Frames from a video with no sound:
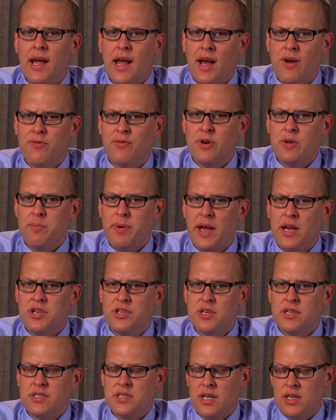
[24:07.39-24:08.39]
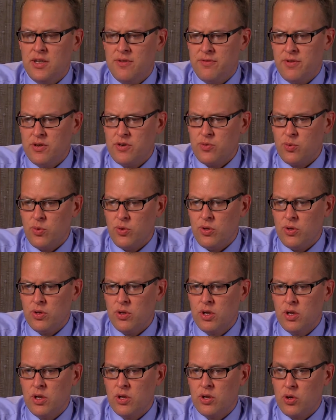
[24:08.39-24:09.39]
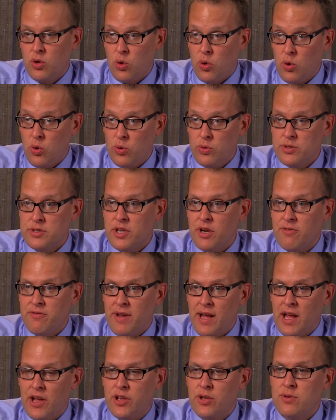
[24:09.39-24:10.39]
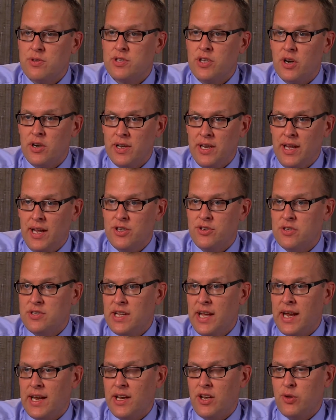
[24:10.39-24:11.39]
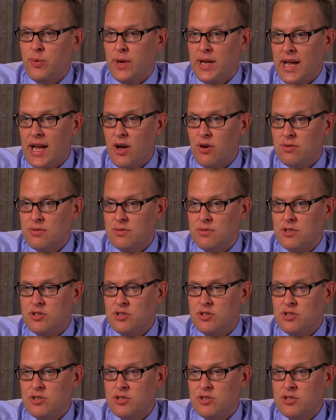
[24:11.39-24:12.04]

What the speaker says: every patient's individual goals, their values, their needs are taken into account.